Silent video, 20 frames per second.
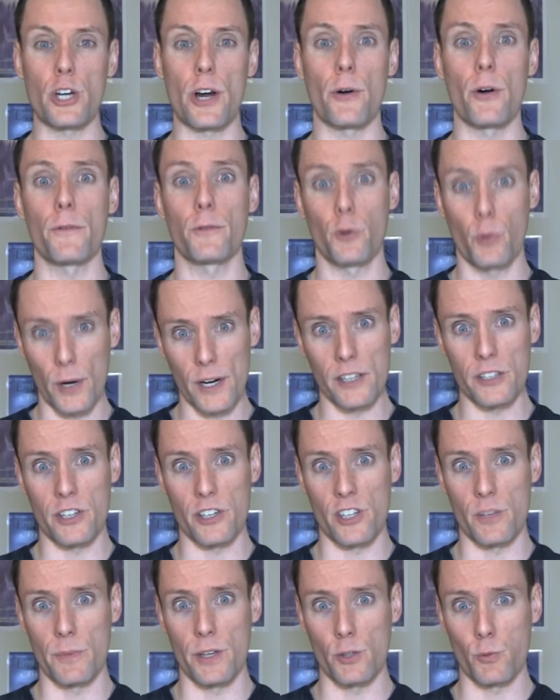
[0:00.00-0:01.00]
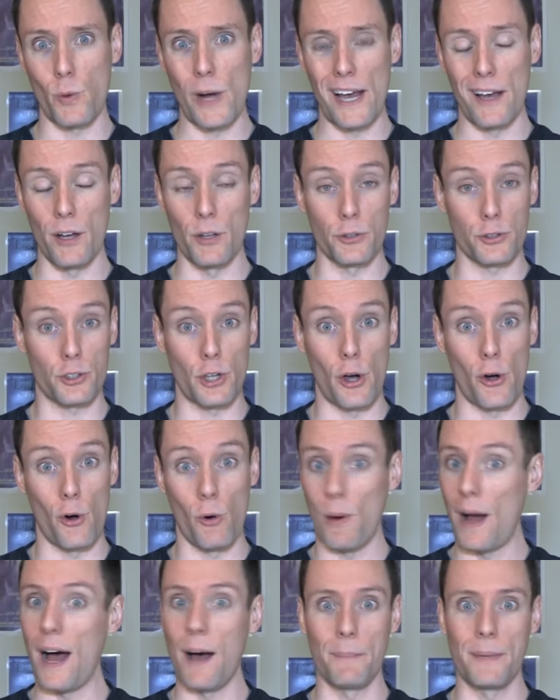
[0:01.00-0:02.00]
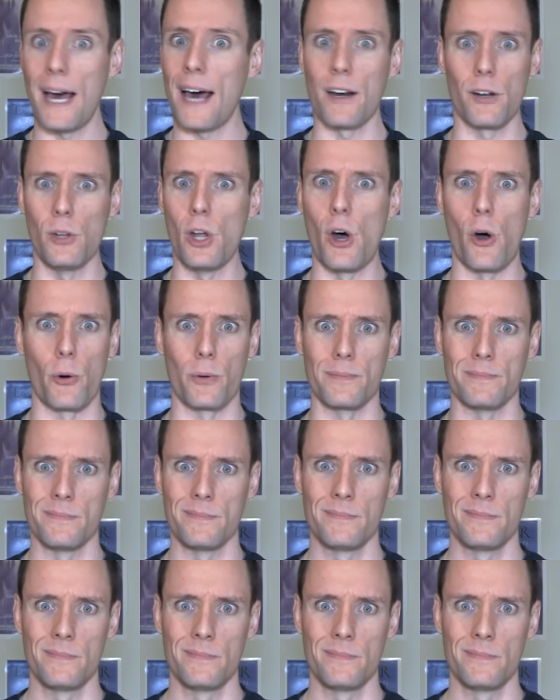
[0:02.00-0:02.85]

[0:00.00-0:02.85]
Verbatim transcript: share of criticism as well, so I'm not alone.